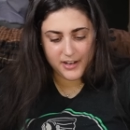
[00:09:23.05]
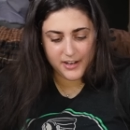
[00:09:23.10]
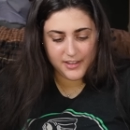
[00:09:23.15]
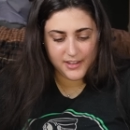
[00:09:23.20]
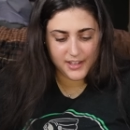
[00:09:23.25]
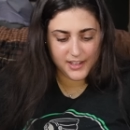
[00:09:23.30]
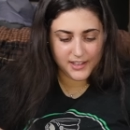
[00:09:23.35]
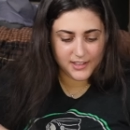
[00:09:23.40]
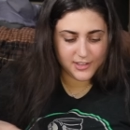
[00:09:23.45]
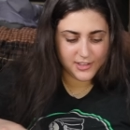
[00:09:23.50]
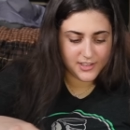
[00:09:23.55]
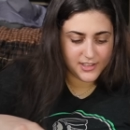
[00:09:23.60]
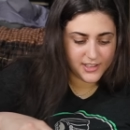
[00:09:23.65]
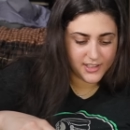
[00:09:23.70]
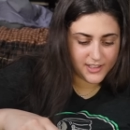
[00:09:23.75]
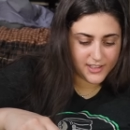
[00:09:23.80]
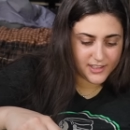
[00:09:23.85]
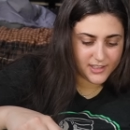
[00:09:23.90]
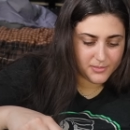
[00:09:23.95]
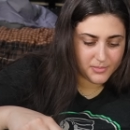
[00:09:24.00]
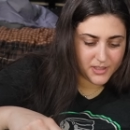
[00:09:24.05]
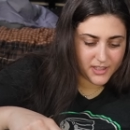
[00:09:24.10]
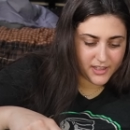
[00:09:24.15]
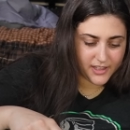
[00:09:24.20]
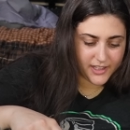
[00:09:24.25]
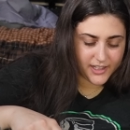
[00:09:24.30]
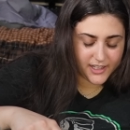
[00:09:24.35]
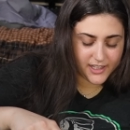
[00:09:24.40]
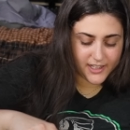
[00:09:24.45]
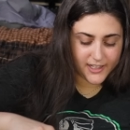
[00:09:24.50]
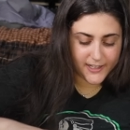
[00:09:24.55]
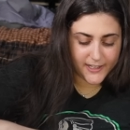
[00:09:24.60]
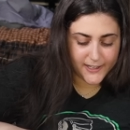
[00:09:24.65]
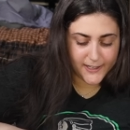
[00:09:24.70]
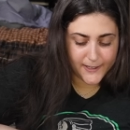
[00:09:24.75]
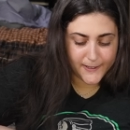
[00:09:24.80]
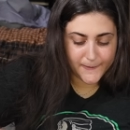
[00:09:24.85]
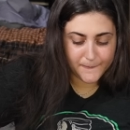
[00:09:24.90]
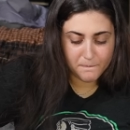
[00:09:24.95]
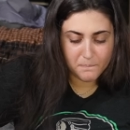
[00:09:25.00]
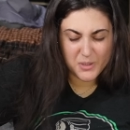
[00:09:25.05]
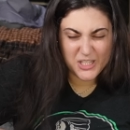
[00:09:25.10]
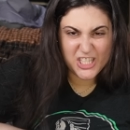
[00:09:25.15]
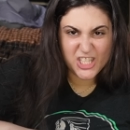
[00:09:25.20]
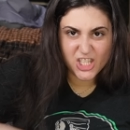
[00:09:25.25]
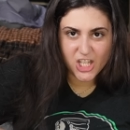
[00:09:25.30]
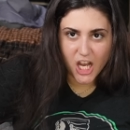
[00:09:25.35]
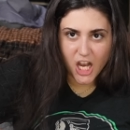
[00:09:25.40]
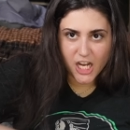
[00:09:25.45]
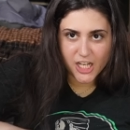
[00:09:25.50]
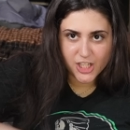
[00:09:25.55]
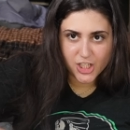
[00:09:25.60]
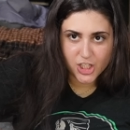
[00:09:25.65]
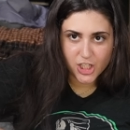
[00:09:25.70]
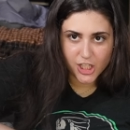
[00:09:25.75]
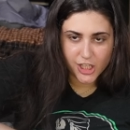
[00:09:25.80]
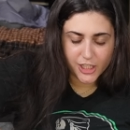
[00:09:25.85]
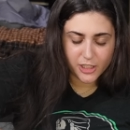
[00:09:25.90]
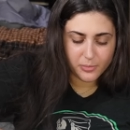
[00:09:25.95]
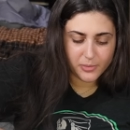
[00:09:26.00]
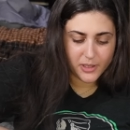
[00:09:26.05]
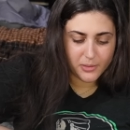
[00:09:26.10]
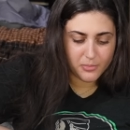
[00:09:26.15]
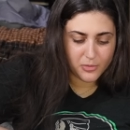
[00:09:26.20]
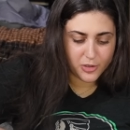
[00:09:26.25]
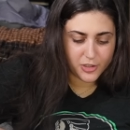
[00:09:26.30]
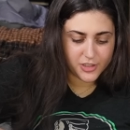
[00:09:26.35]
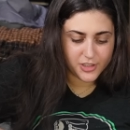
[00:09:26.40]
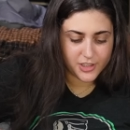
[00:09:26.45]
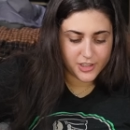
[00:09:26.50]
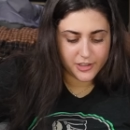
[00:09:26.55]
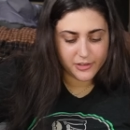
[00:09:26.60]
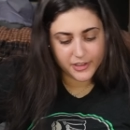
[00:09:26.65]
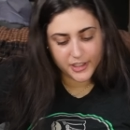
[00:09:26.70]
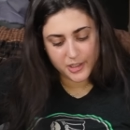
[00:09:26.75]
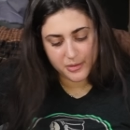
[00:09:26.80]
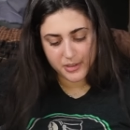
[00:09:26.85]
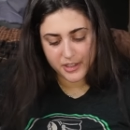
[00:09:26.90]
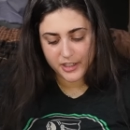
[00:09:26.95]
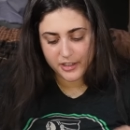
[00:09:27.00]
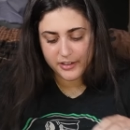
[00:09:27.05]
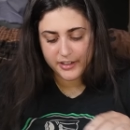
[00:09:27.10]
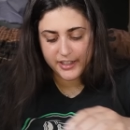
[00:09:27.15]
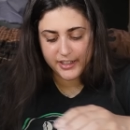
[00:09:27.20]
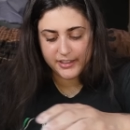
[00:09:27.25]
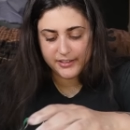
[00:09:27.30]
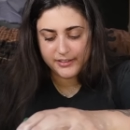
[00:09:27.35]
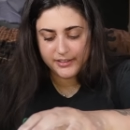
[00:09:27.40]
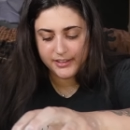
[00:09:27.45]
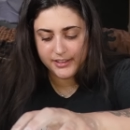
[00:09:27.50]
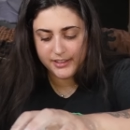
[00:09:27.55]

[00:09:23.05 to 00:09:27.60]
I think it just needed to be like massaged a little bit more. So here we go again.